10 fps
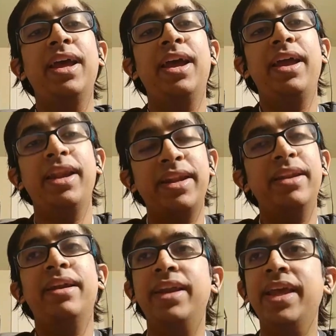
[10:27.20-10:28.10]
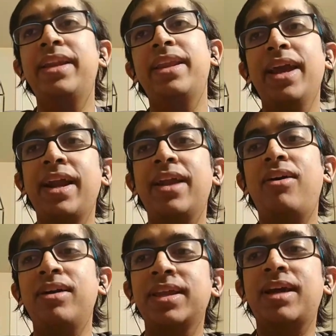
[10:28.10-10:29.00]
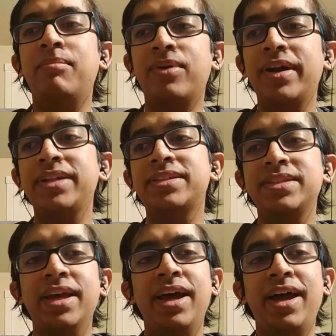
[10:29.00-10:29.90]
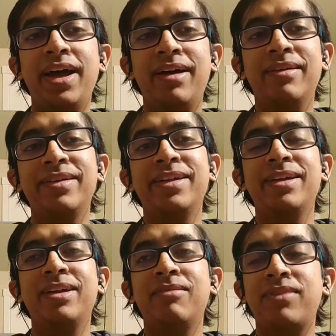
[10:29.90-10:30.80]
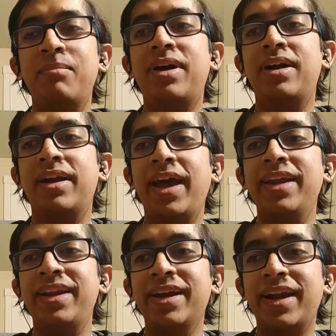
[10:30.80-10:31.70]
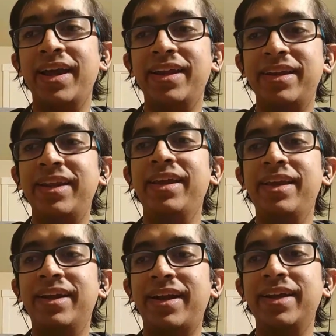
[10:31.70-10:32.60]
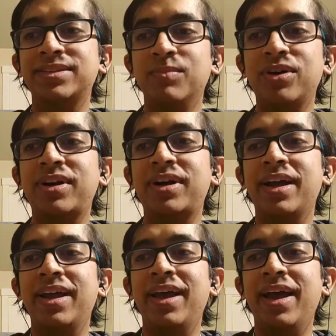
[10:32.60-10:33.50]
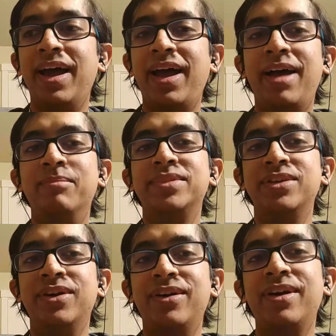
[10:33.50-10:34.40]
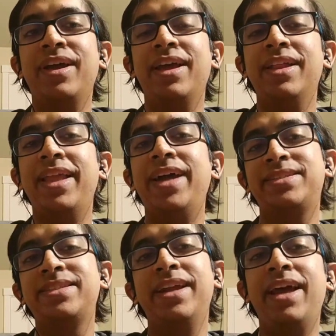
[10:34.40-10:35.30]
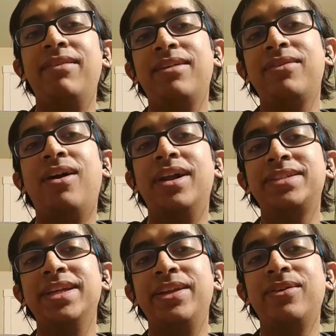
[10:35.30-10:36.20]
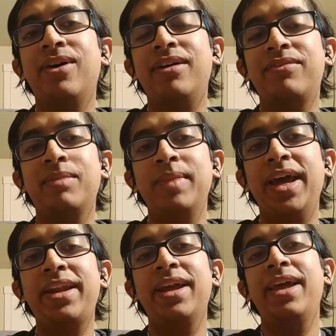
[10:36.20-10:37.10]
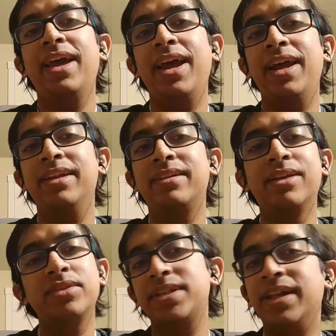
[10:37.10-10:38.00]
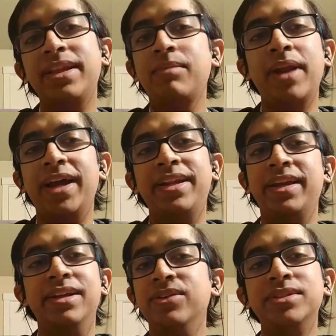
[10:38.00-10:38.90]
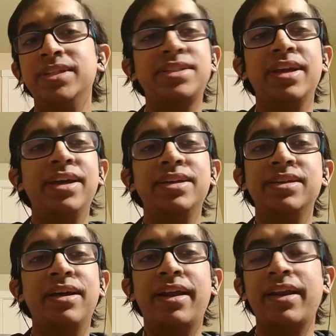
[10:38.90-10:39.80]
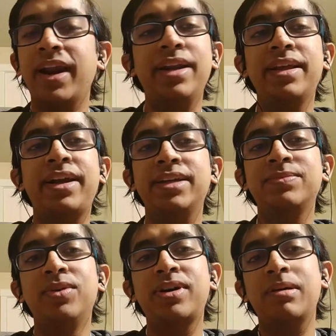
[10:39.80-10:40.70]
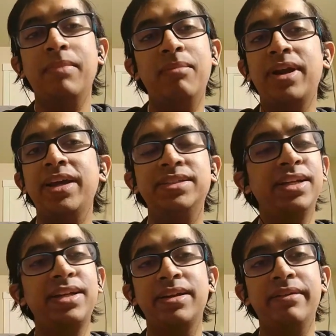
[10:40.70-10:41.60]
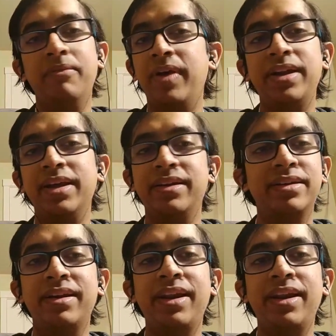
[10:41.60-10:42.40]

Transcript: It detailed all the components from a 1990 textbook. So that's the level of knowledge that you got from that. And there was nothing practical. You just read the textbook, memorized it, went and